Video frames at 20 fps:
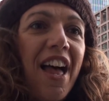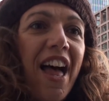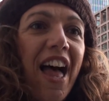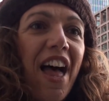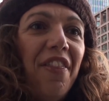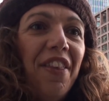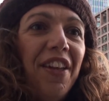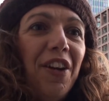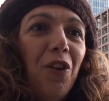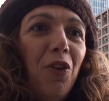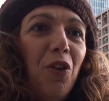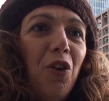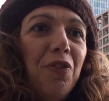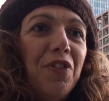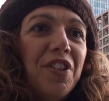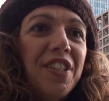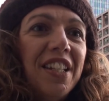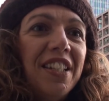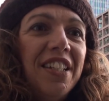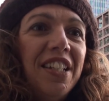and then all of a
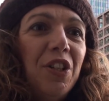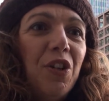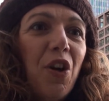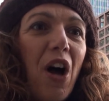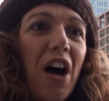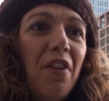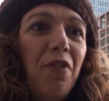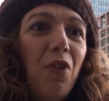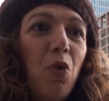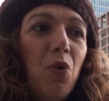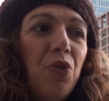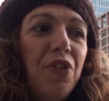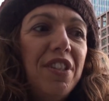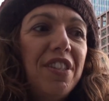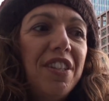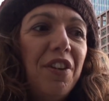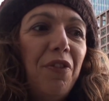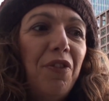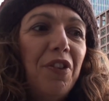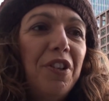sudden you have all these
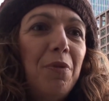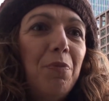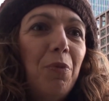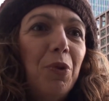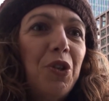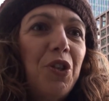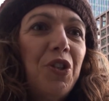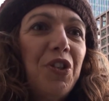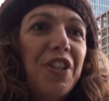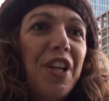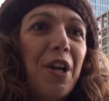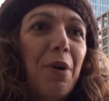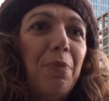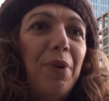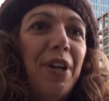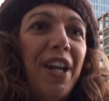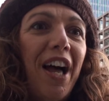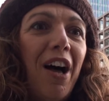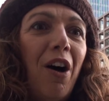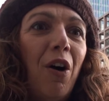different emotions
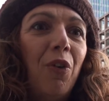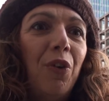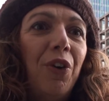coming out.